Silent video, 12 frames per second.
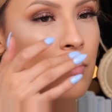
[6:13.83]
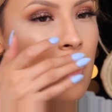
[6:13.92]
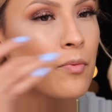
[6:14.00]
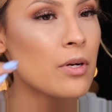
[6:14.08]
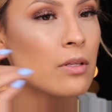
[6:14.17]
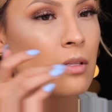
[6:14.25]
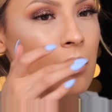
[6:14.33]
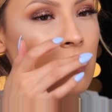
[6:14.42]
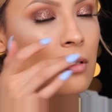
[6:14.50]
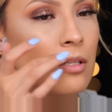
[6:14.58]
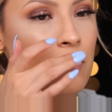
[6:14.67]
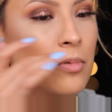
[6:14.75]
Pop it on
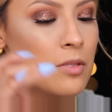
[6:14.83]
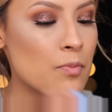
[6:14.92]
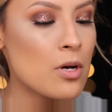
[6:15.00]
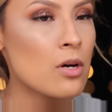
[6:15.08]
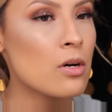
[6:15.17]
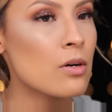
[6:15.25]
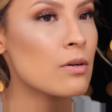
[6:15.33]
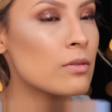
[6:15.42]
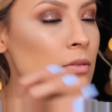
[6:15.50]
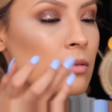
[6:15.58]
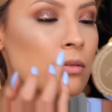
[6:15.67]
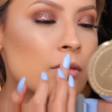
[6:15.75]
the Cupid's
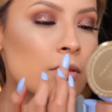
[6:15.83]
bow.